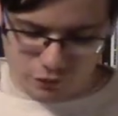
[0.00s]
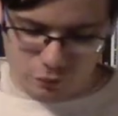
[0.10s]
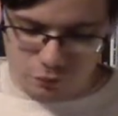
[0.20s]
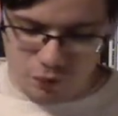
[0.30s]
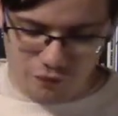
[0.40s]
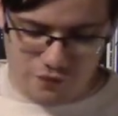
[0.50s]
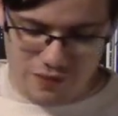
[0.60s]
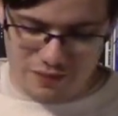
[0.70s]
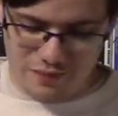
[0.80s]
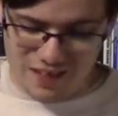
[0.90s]
both of
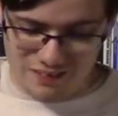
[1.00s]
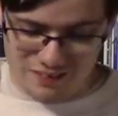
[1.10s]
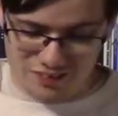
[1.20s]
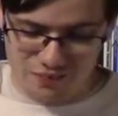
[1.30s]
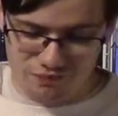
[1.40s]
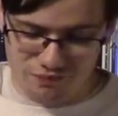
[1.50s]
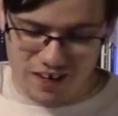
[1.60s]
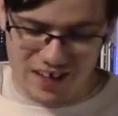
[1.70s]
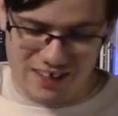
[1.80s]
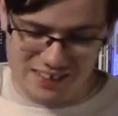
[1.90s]
them get into a
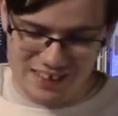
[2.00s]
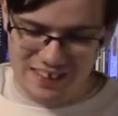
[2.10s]
fight.